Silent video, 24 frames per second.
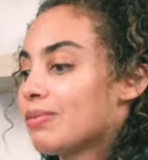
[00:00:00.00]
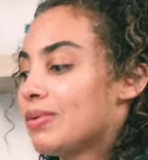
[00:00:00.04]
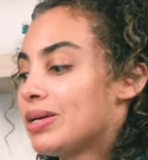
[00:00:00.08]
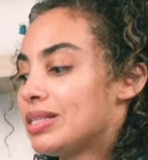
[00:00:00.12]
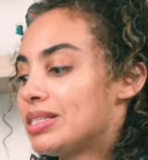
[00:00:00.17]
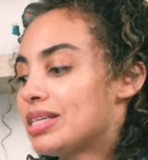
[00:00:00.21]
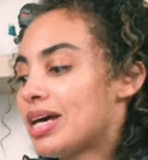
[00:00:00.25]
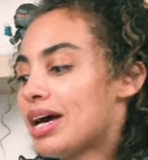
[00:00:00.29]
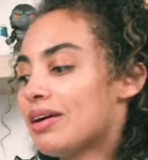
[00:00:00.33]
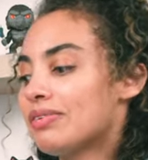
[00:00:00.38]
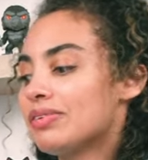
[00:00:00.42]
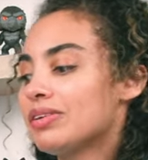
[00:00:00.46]

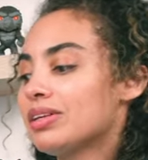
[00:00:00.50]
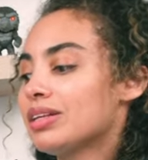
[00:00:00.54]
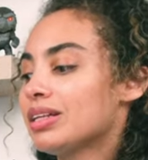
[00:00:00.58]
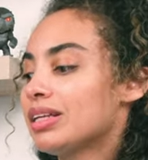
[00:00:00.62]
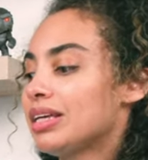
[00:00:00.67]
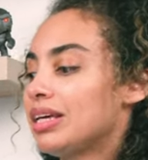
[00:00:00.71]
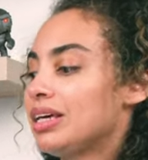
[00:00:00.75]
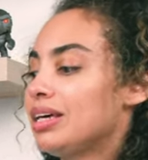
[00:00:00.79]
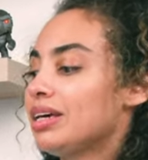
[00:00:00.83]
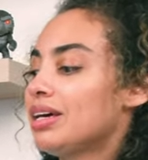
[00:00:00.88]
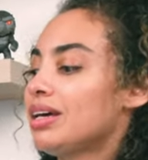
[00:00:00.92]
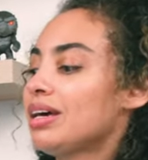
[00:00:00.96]
we
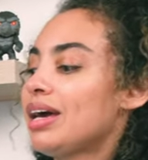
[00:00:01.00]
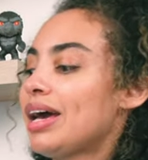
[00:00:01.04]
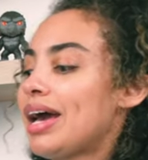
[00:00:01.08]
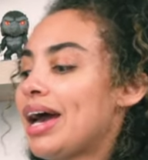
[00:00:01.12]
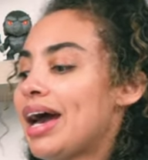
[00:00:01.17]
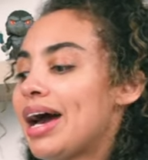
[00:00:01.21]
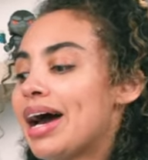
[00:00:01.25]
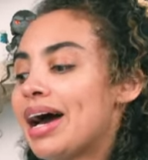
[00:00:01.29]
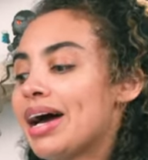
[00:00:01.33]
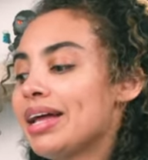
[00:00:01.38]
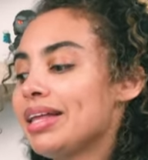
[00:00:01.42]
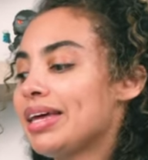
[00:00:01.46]
definitely
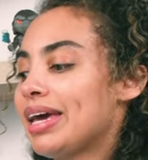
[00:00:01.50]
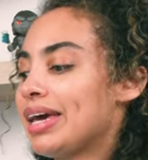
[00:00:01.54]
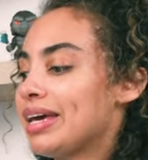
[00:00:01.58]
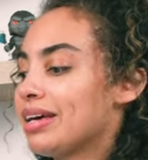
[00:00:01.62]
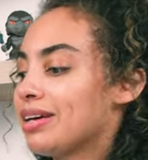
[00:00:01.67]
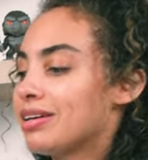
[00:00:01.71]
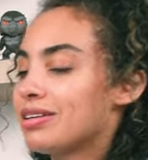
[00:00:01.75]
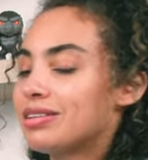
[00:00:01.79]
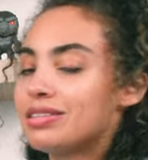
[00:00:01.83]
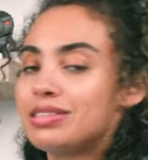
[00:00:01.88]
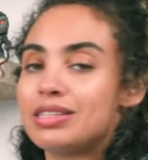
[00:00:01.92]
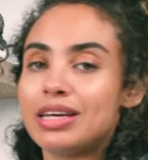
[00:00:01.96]
had a
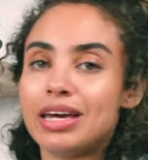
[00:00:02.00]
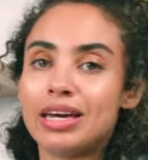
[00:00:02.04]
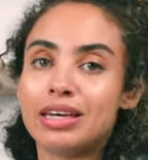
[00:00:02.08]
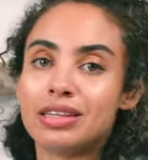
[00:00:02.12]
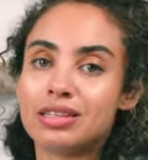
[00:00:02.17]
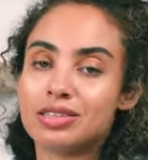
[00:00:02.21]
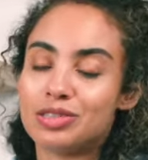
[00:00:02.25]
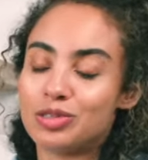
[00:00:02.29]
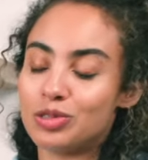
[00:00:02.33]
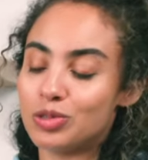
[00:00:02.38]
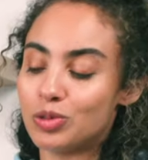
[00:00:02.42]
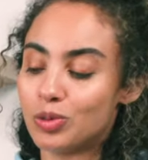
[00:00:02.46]
good day
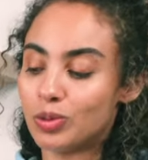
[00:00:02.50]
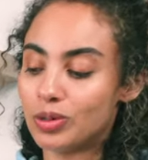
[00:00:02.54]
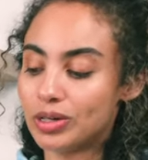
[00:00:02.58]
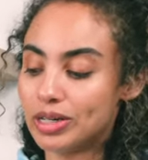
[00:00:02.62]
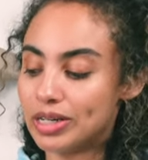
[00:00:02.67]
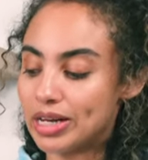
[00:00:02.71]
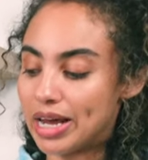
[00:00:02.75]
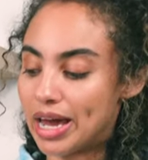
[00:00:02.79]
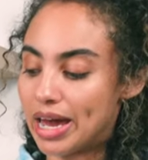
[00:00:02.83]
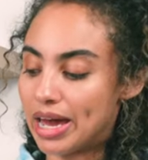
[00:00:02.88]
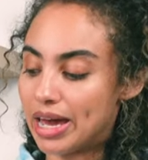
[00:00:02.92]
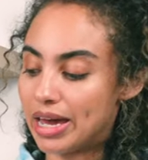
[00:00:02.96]
in the store
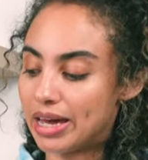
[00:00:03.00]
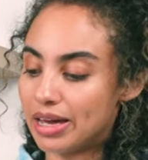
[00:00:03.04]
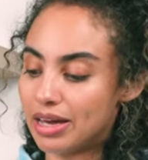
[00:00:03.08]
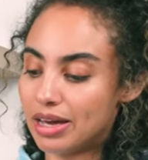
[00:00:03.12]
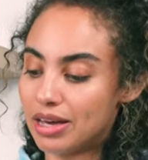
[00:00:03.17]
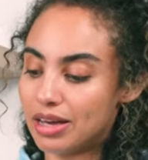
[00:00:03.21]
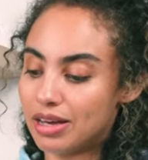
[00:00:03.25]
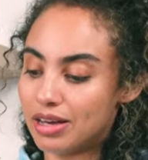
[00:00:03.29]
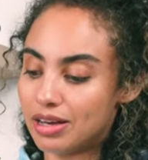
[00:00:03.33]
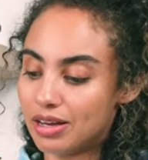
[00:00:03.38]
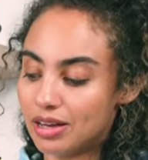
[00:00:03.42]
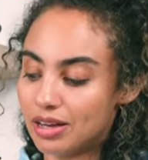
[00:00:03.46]
today.